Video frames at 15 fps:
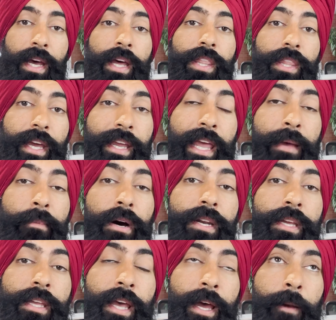they came out
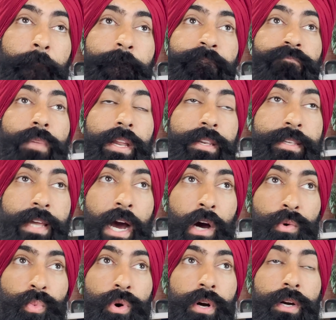again, they
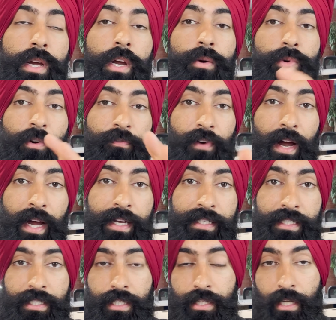downward
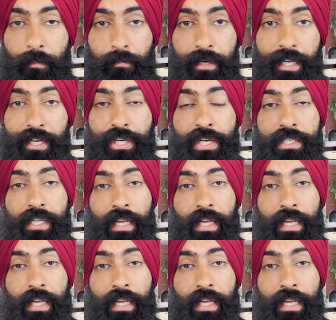revised their predictions,